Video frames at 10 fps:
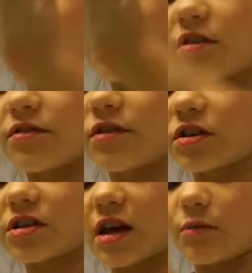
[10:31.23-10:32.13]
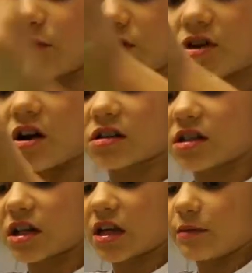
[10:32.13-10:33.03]
even if your slime was not
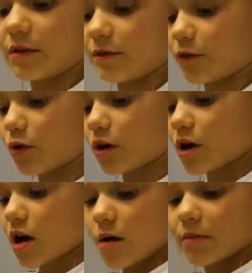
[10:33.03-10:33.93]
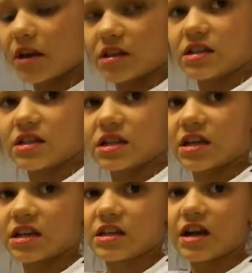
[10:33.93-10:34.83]
sticky before, but it's
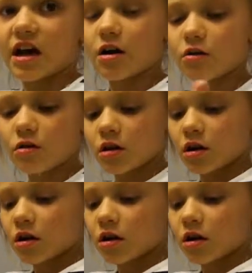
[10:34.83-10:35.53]
sticky now,